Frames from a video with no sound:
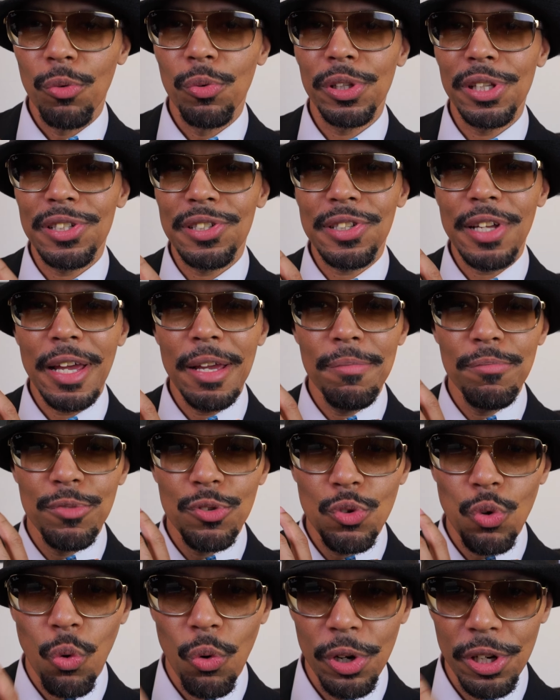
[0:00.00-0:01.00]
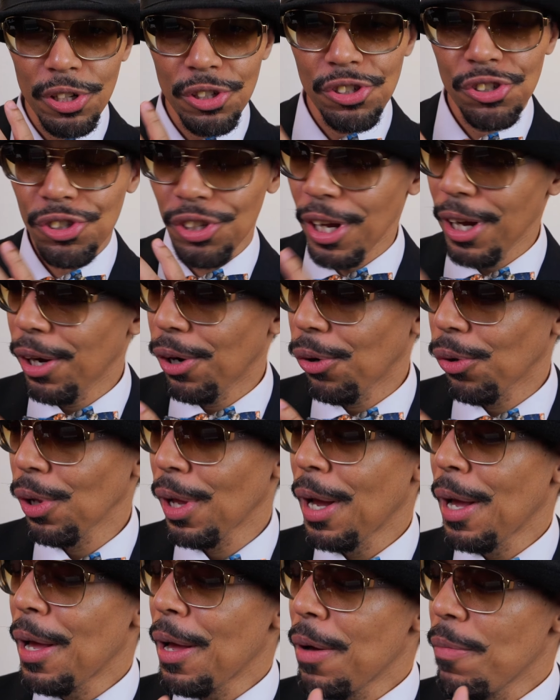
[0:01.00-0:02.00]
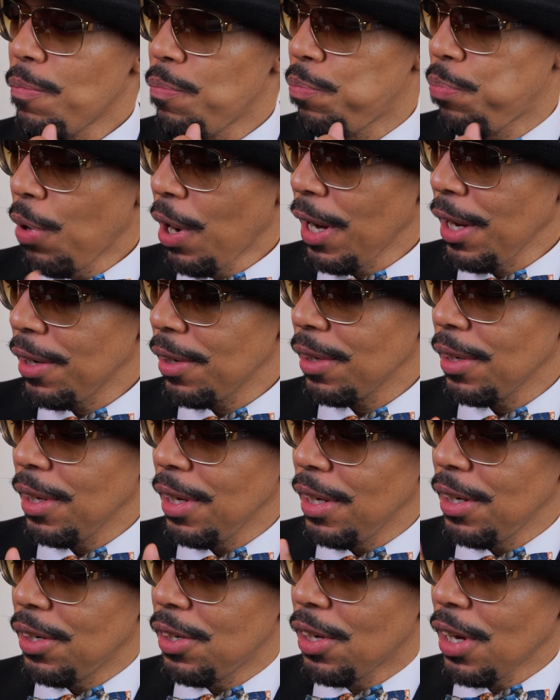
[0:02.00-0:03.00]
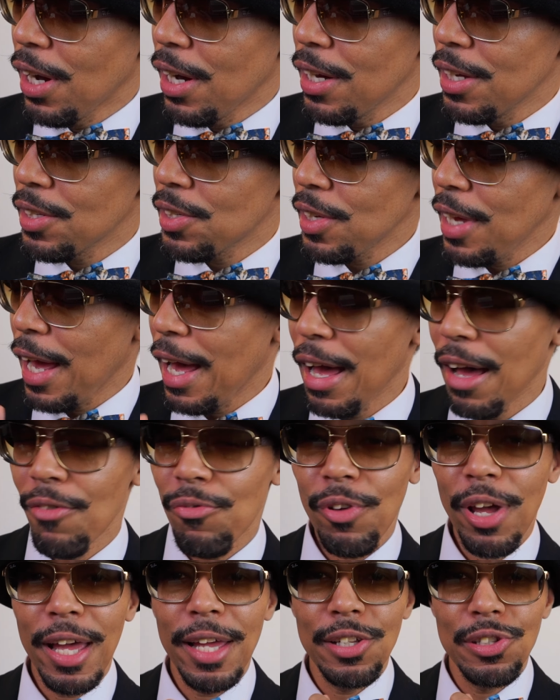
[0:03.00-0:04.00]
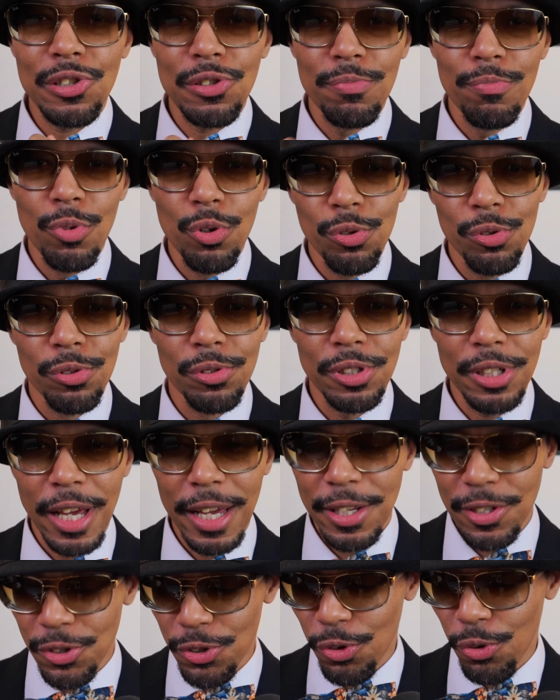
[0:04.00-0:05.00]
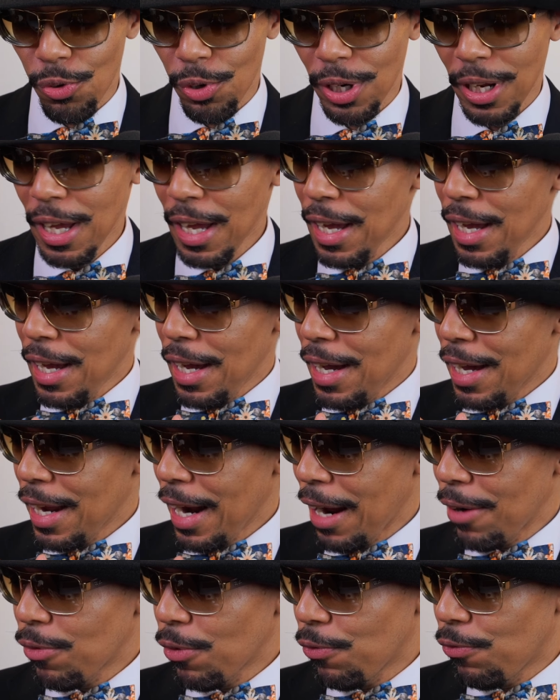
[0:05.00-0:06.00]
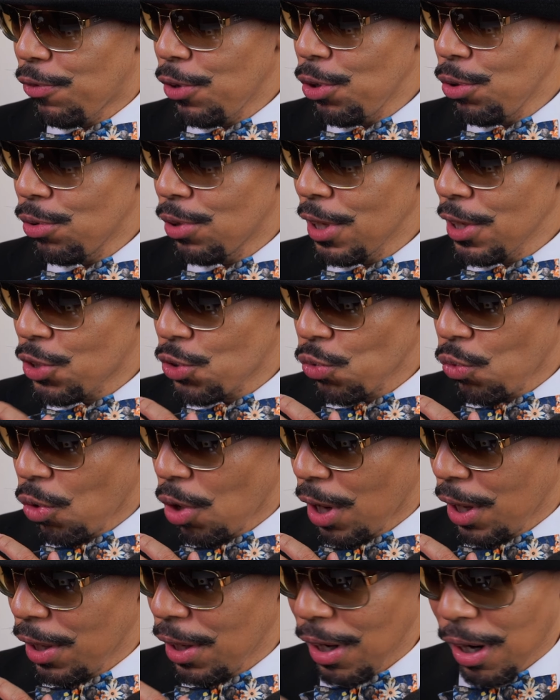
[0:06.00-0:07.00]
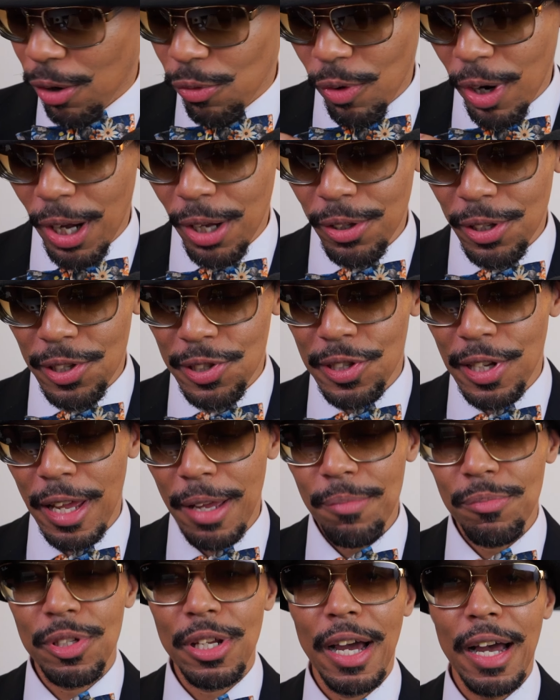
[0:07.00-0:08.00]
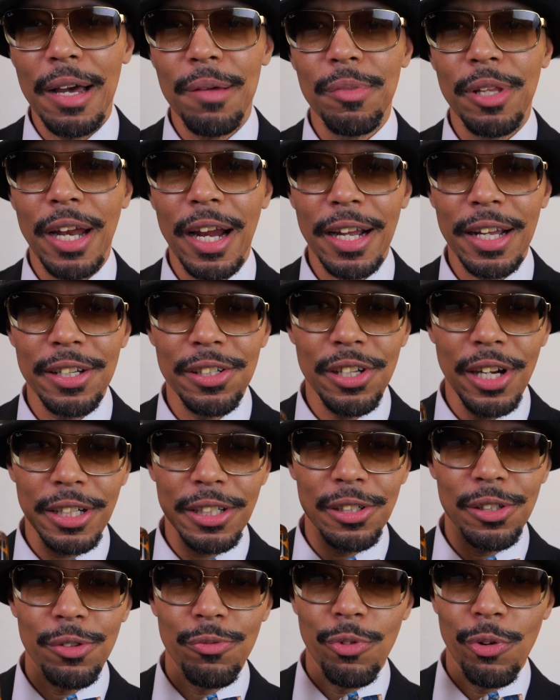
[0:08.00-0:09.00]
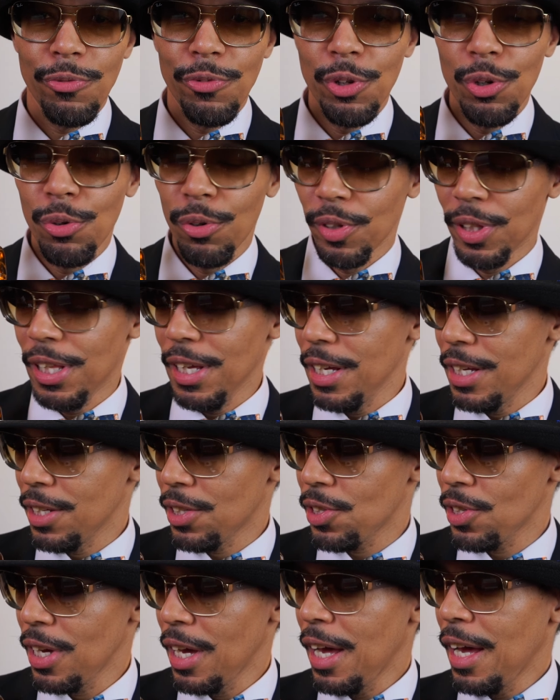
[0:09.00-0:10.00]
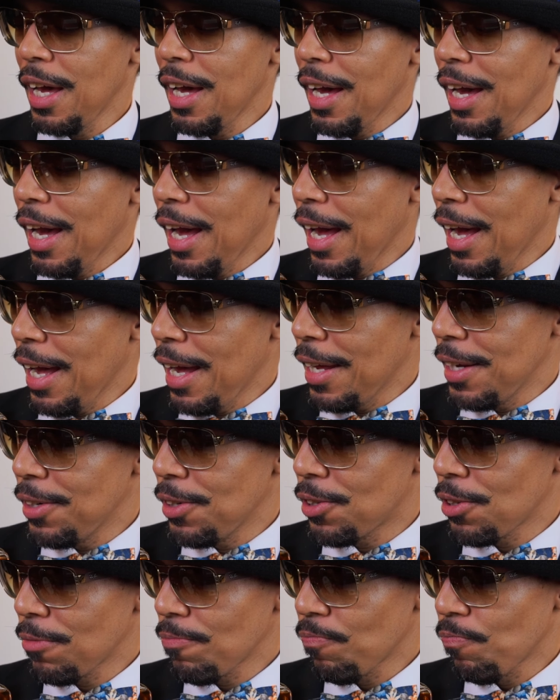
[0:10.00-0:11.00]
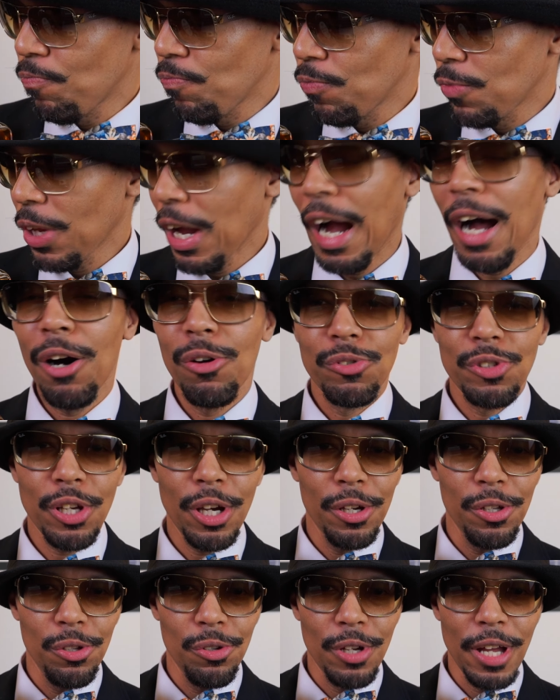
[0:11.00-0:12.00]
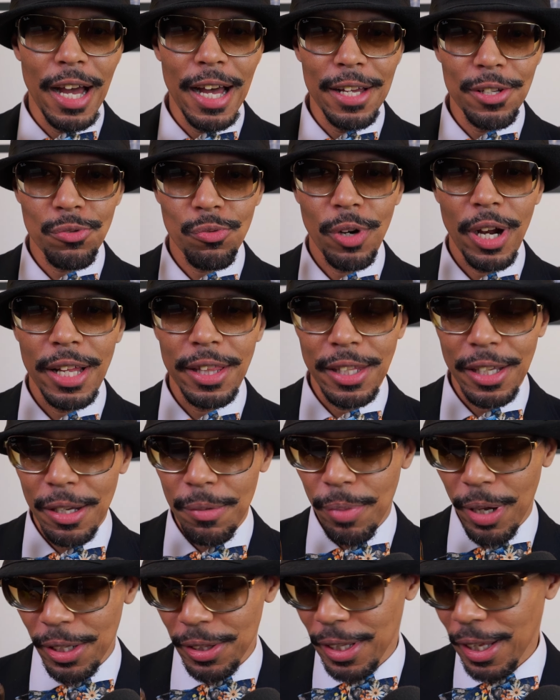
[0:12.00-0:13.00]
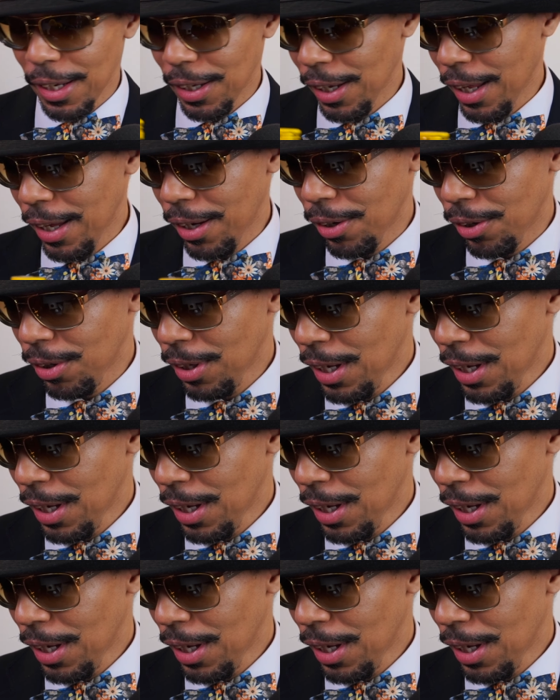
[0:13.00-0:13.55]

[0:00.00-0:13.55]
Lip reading: with the same tortoise shell, but it does have a smoother taste to it. And I reviewed this one around the same time that I conducted the review of this, and I'll tell you guys what I think about that later.